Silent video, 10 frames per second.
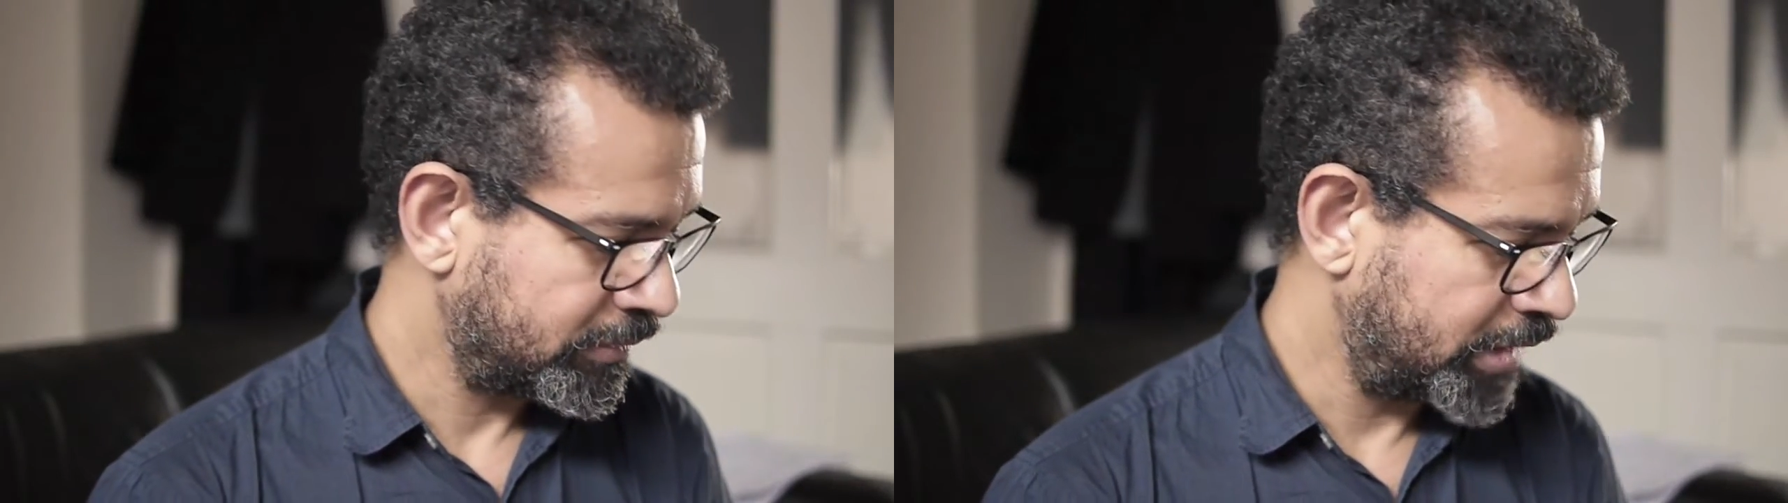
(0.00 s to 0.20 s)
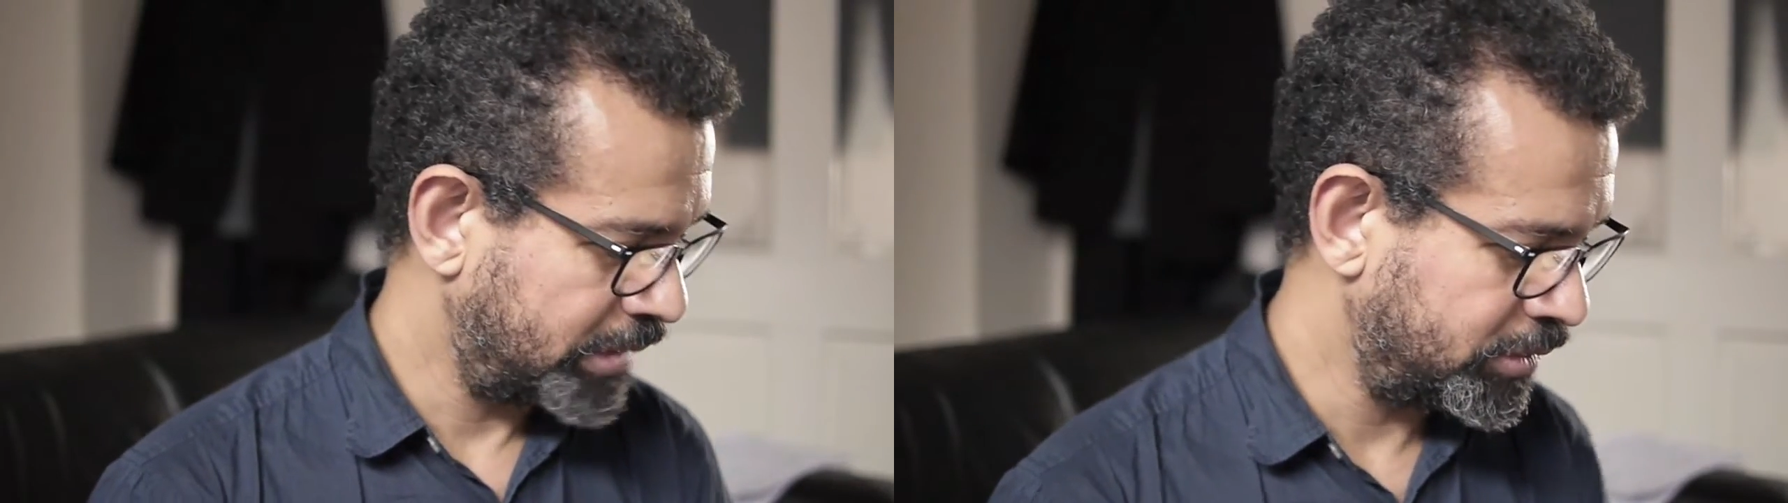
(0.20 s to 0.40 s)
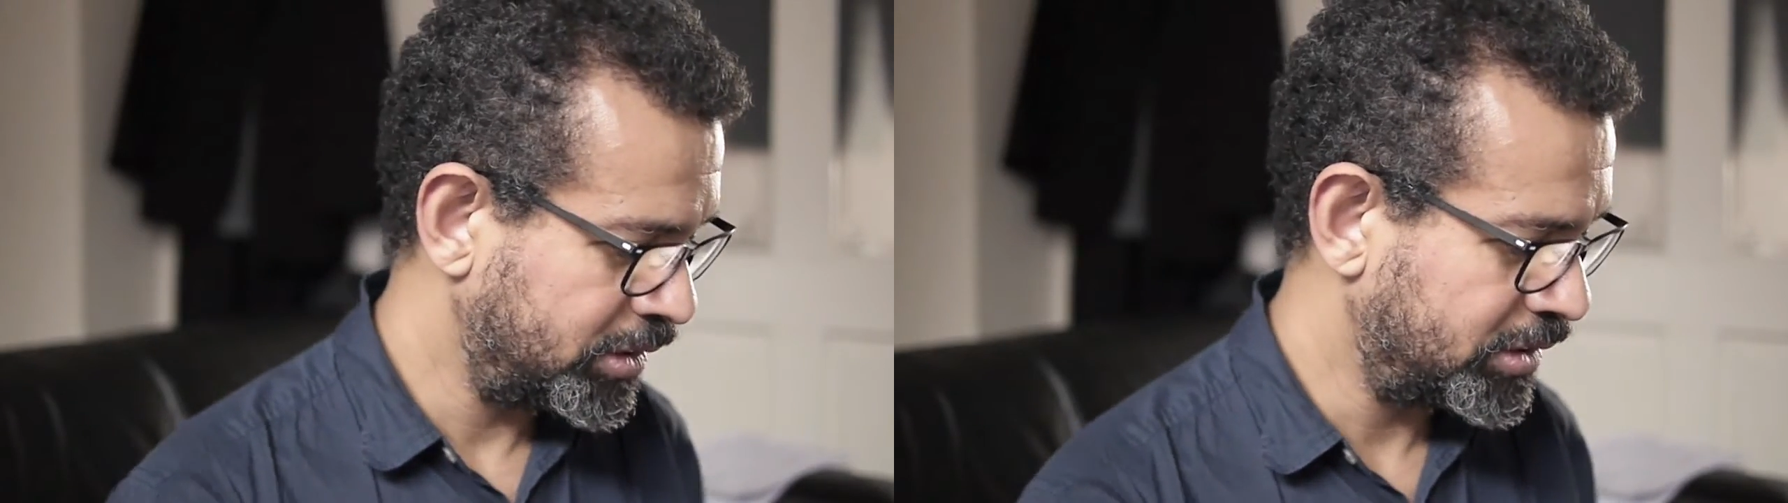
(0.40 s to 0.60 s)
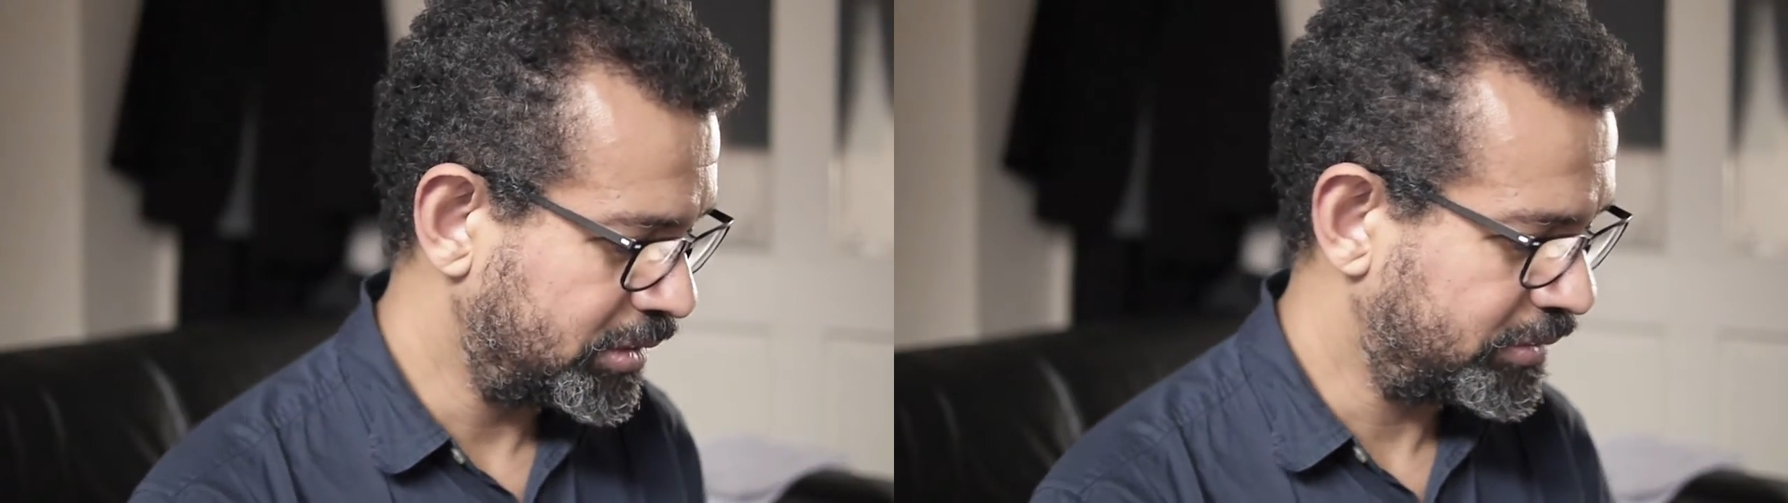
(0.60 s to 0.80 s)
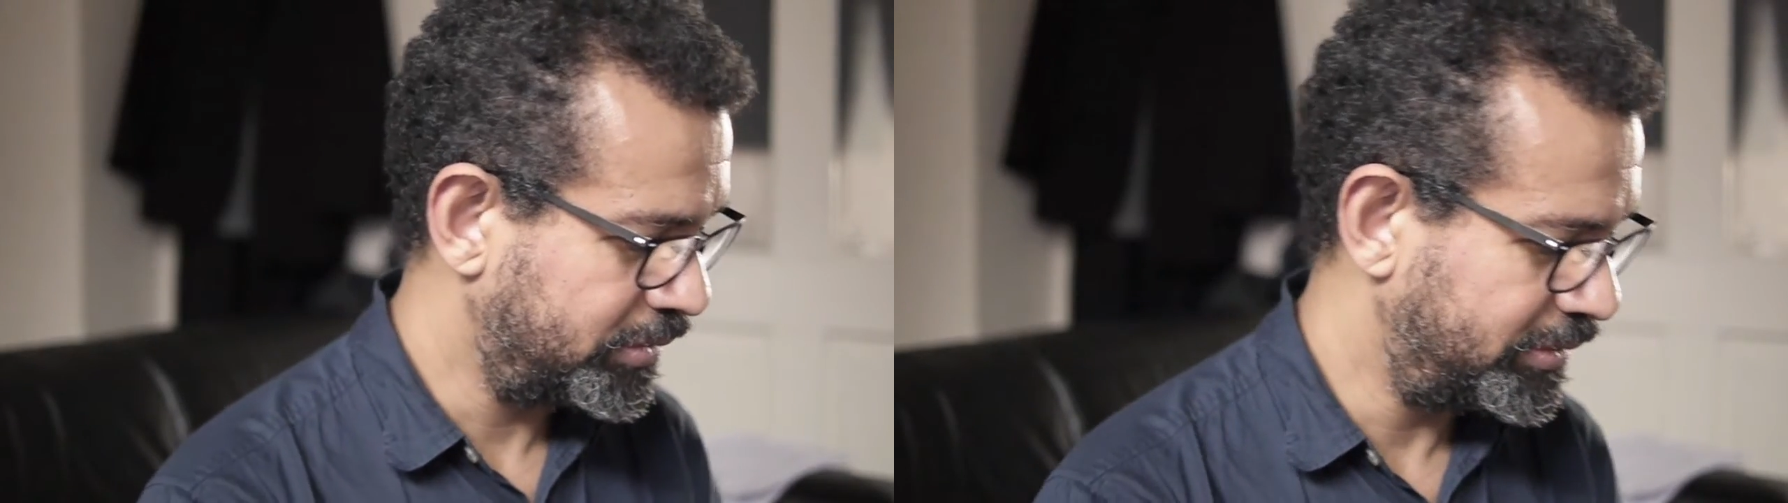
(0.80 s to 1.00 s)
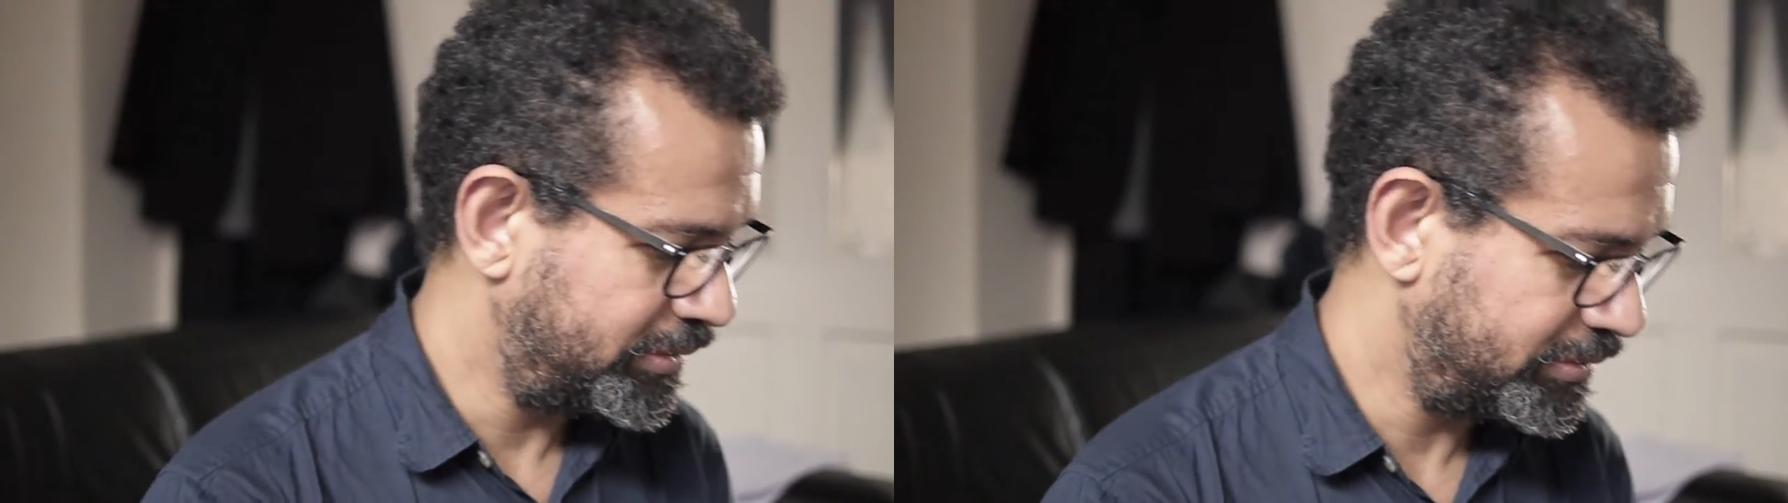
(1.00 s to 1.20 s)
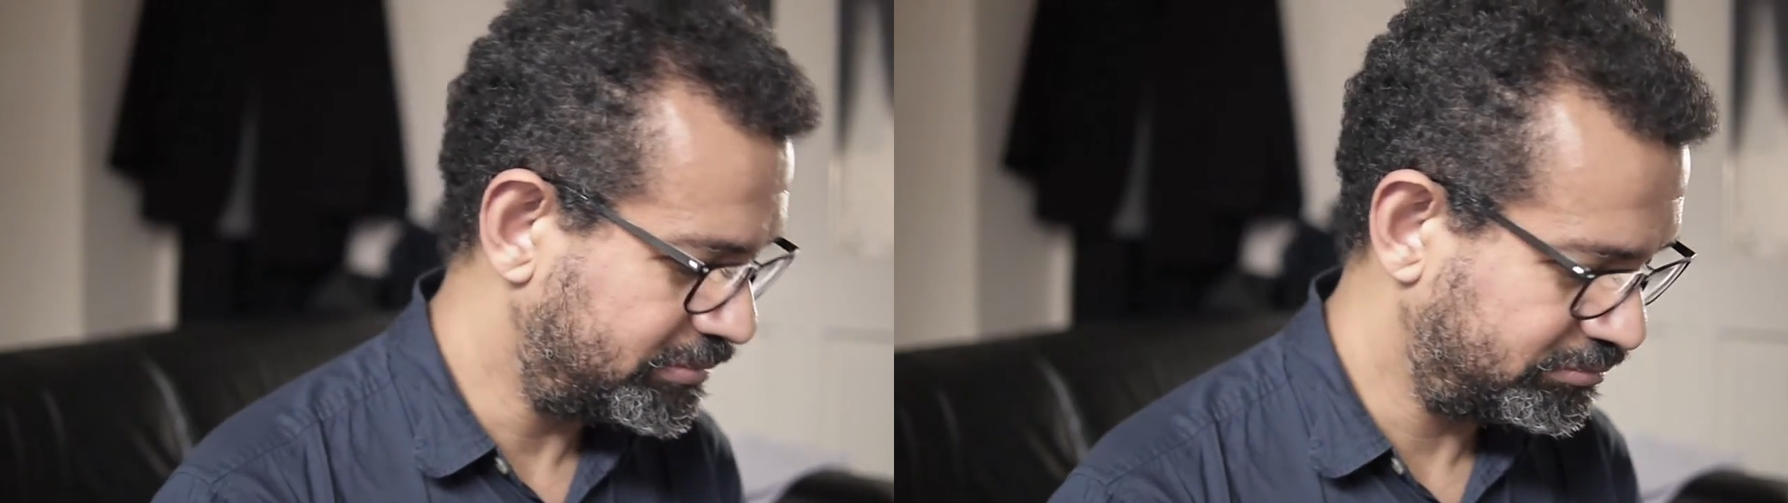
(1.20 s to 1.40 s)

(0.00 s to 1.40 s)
And I'm going to go through,